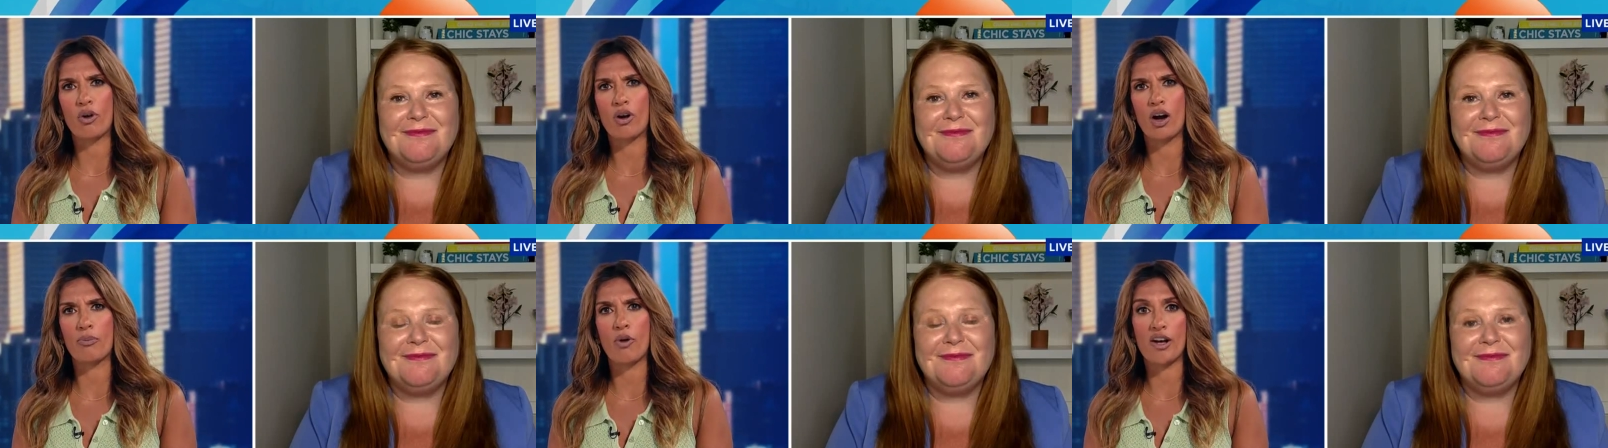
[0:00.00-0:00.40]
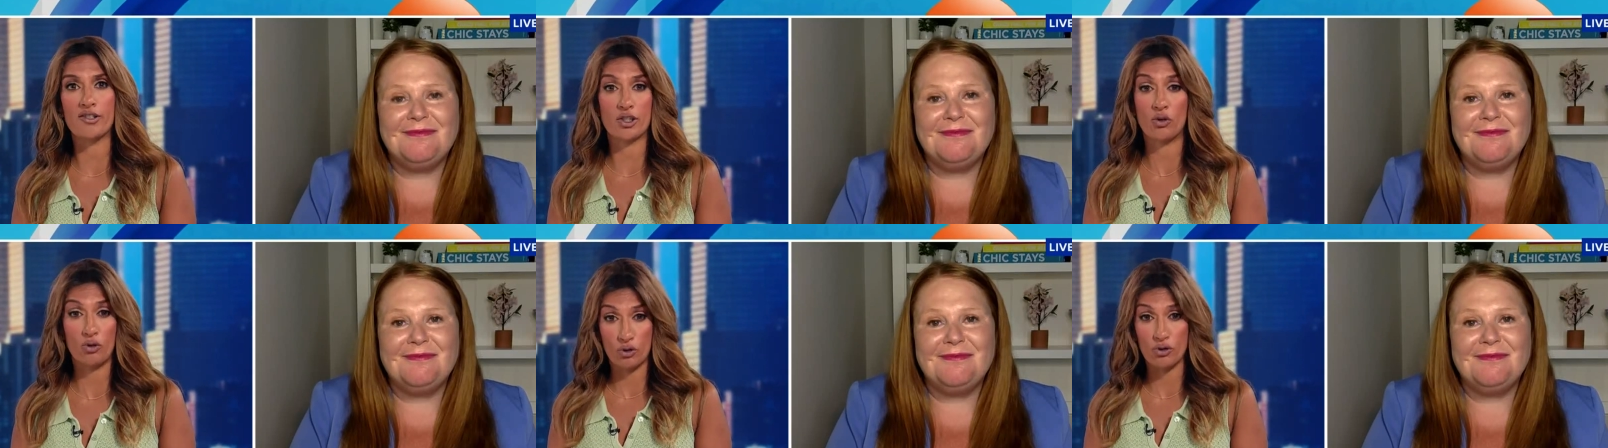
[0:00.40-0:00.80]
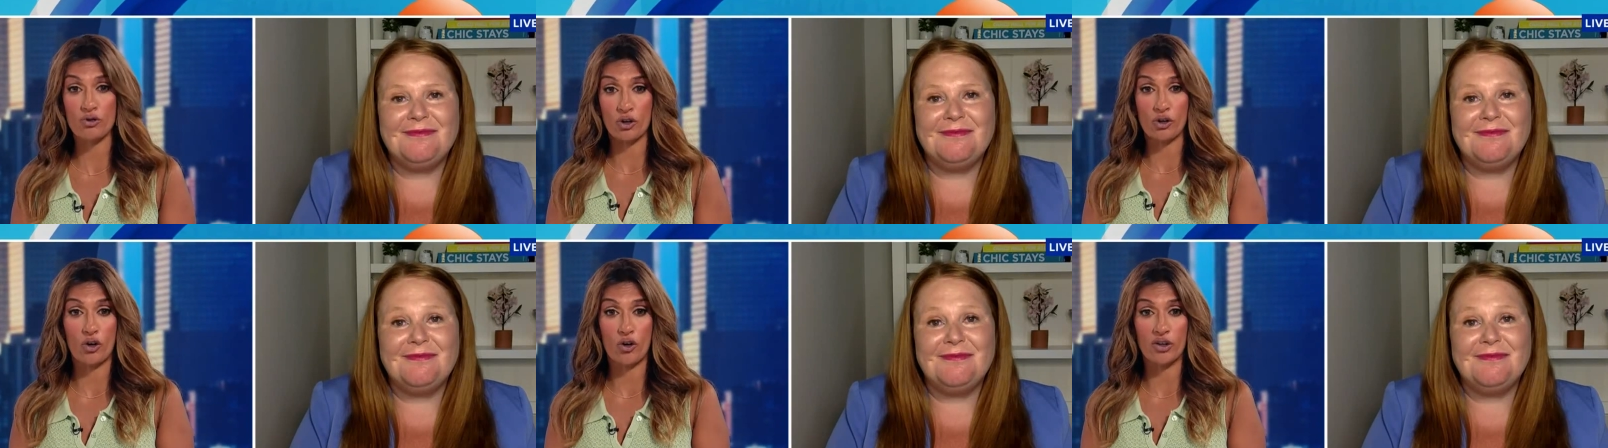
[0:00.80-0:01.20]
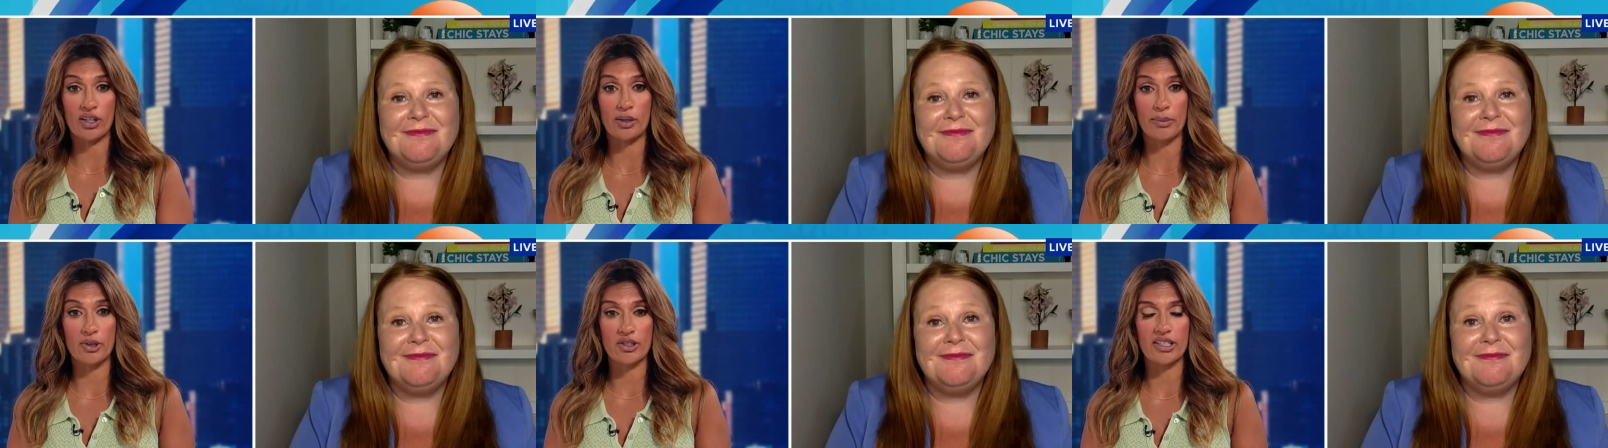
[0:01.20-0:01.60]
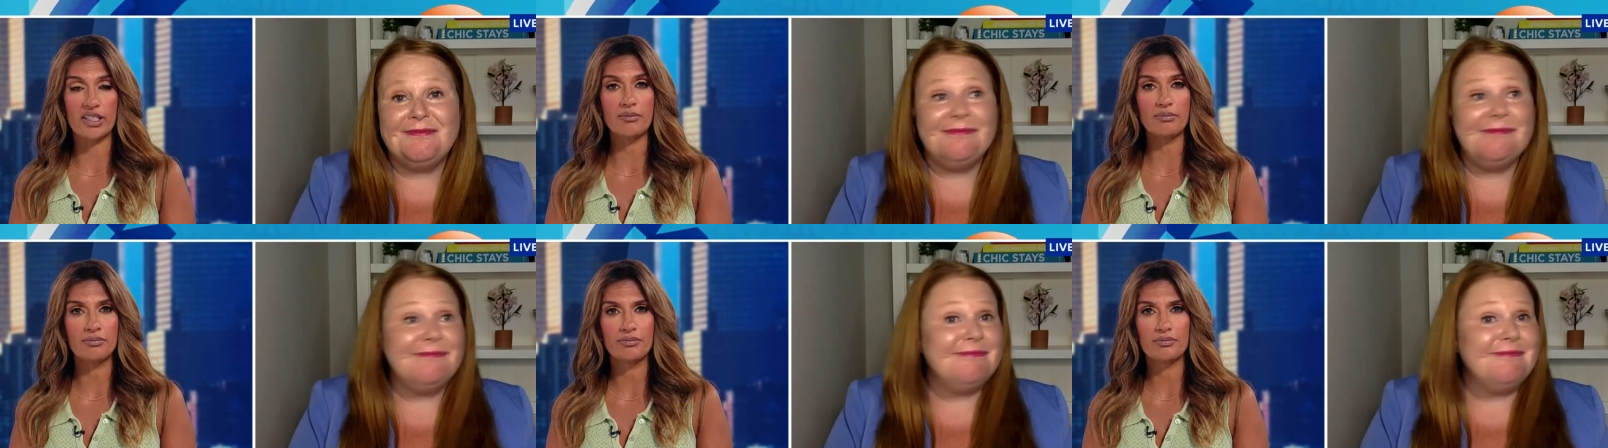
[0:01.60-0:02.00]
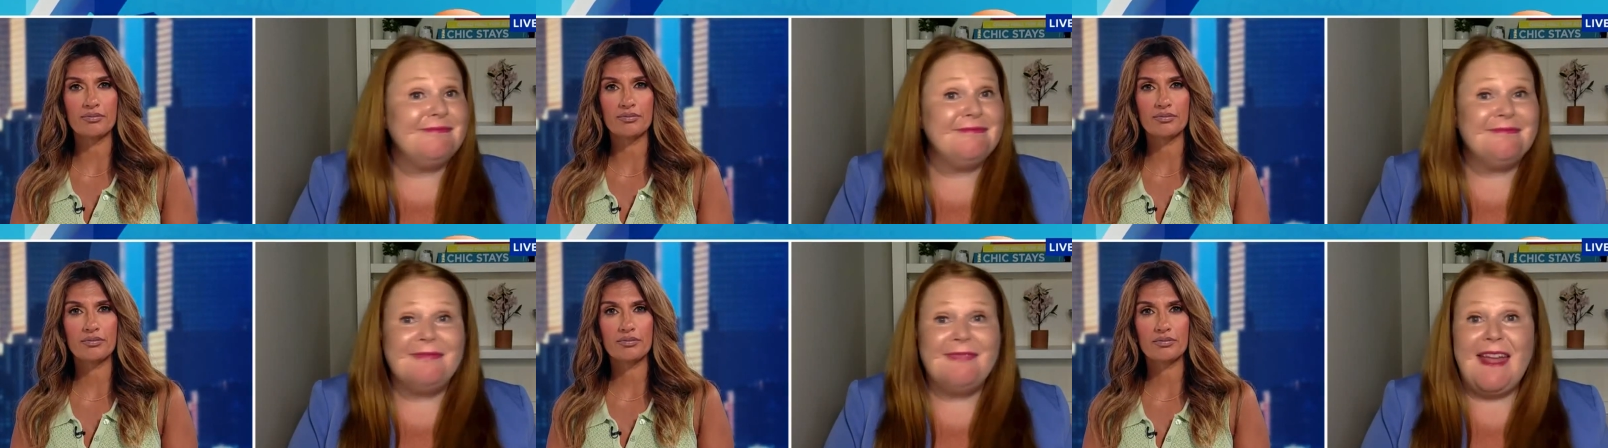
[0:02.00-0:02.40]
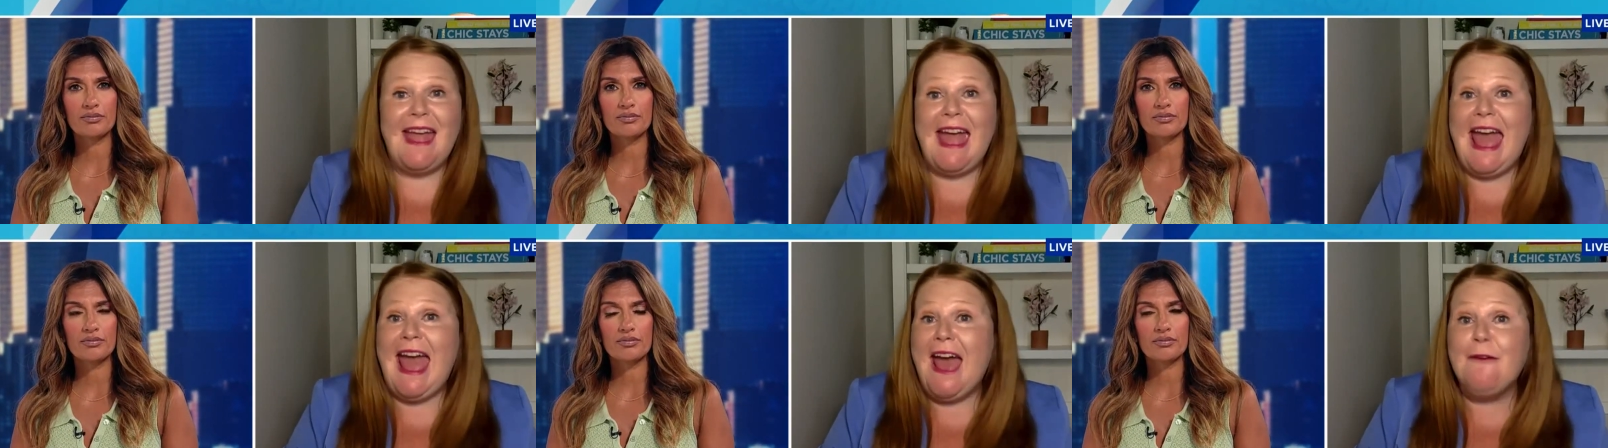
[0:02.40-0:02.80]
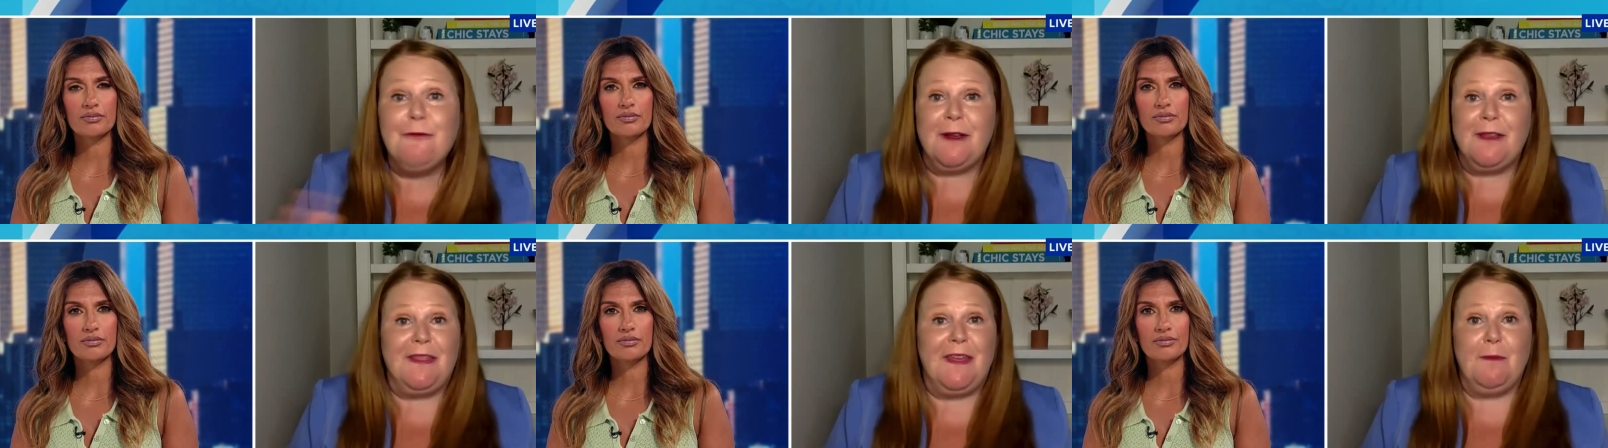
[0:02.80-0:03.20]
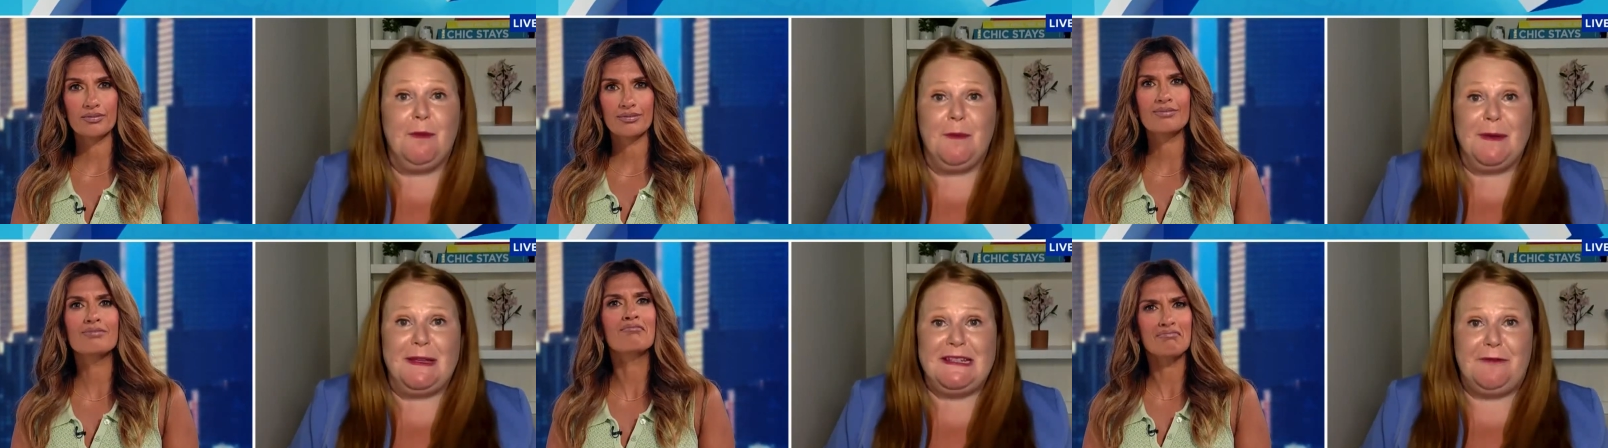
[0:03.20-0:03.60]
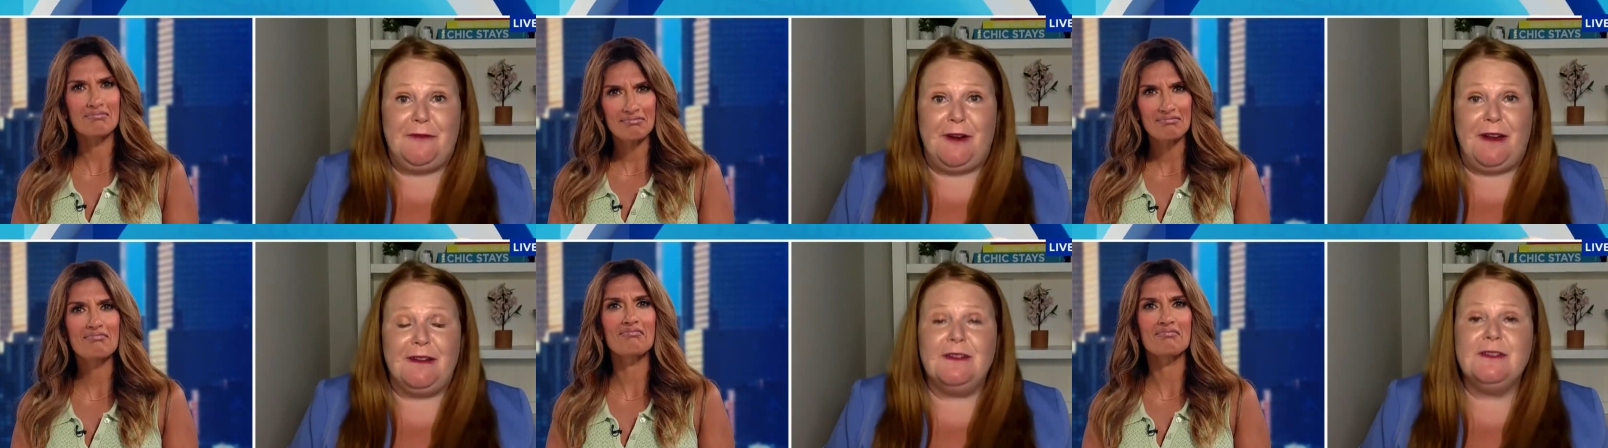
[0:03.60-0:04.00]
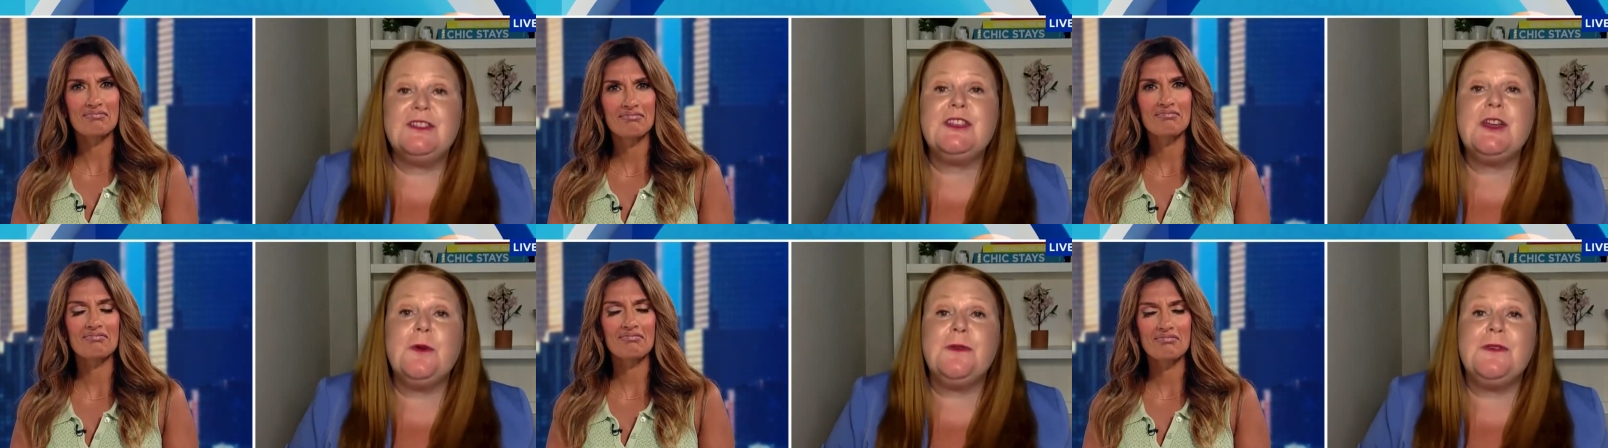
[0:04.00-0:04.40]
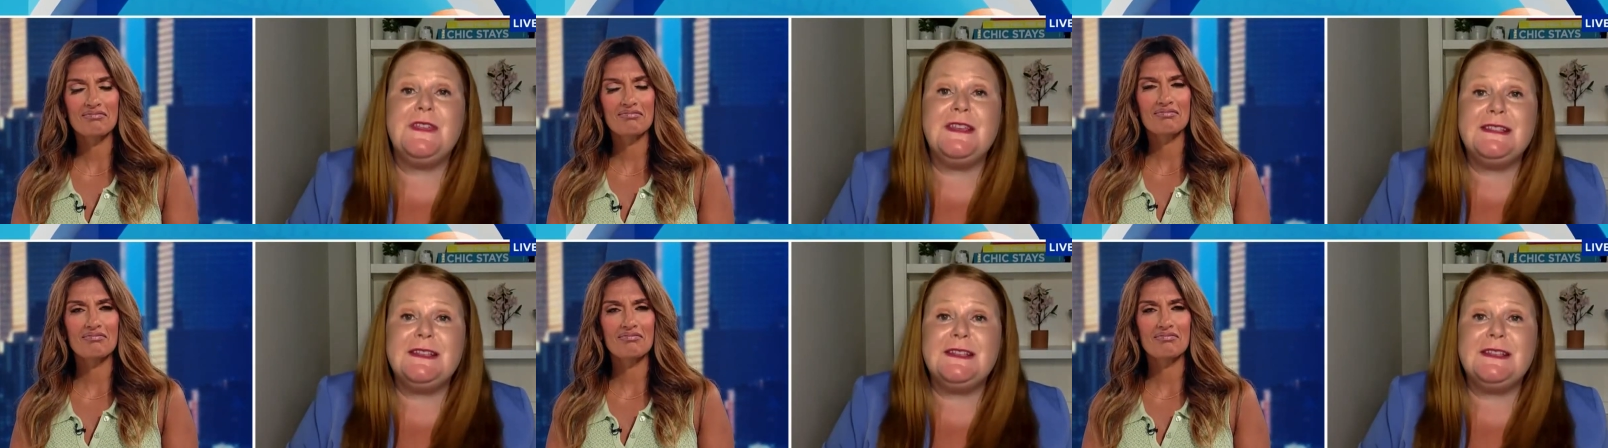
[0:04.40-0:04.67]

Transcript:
Speaker 1: uh, prosecutors are currently building?
Speaker 2: everything will be different. So this